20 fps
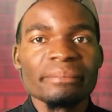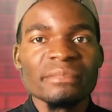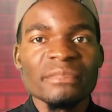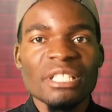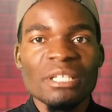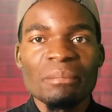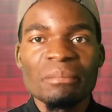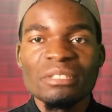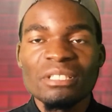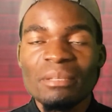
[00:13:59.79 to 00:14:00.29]

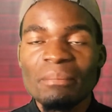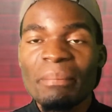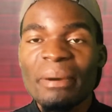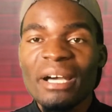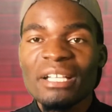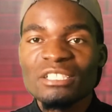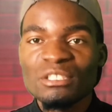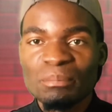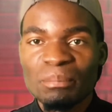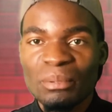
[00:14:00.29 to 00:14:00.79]
the
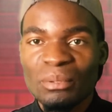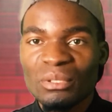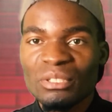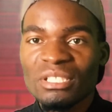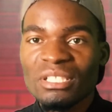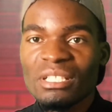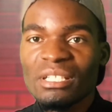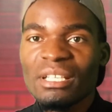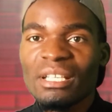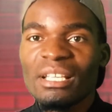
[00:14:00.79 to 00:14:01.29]

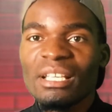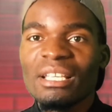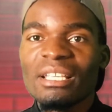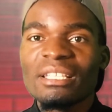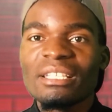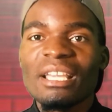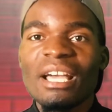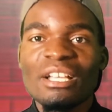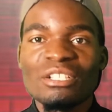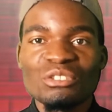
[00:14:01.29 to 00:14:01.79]
passport.
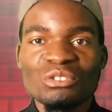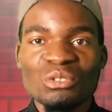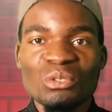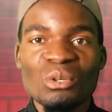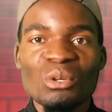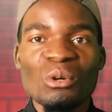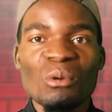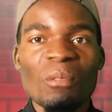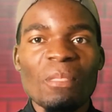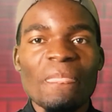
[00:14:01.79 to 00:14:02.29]
Yeah,
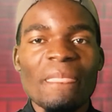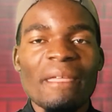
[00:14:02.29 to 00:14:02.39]
so